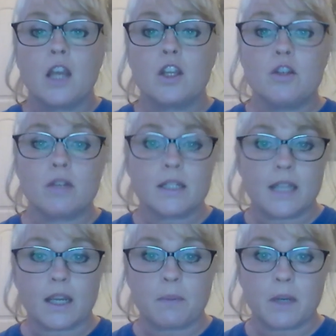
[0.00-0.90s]
You can
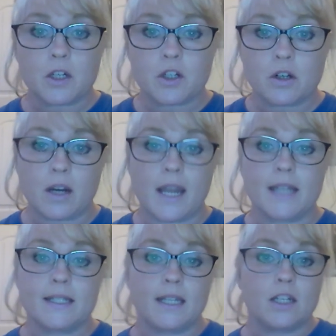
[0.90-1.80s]
take a picture
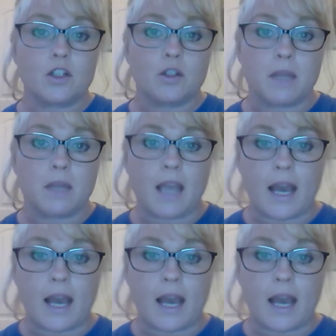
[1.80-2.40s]
and send it to me